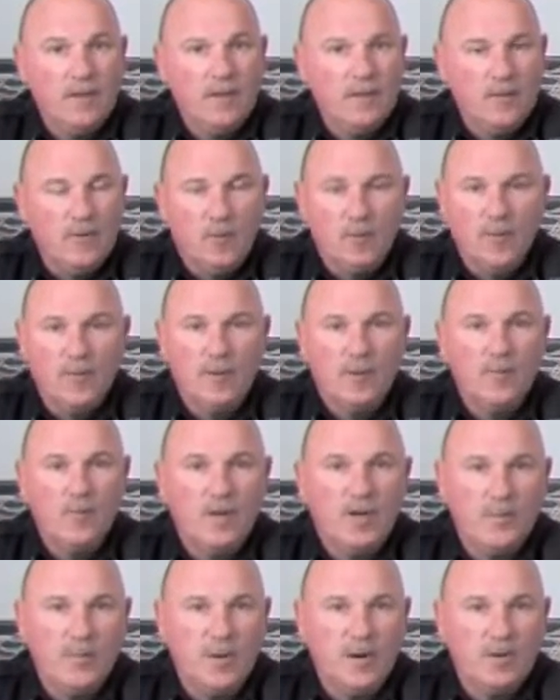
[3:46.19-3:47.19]
The only thing
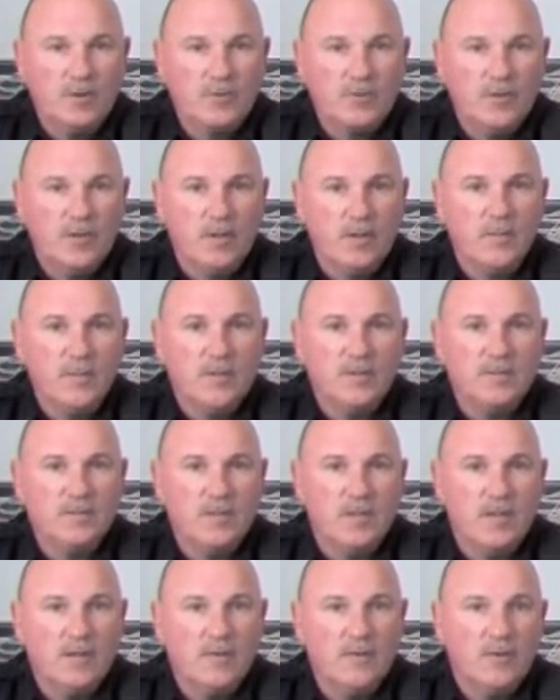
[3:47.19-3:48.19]
about a power strip is
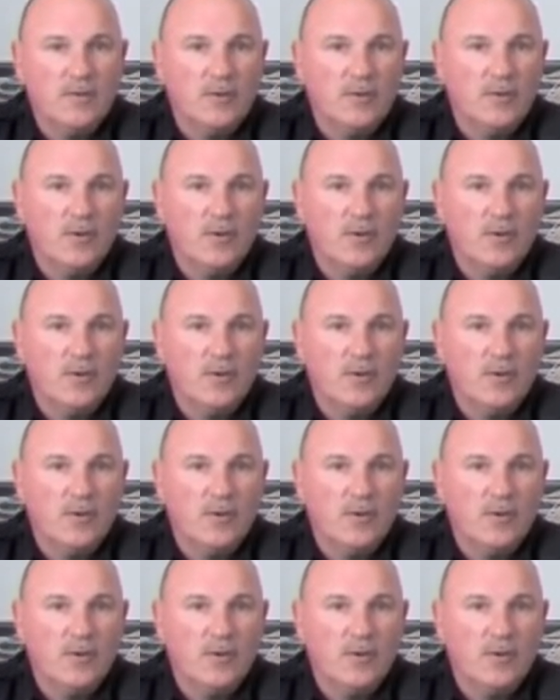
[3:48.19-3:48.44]
that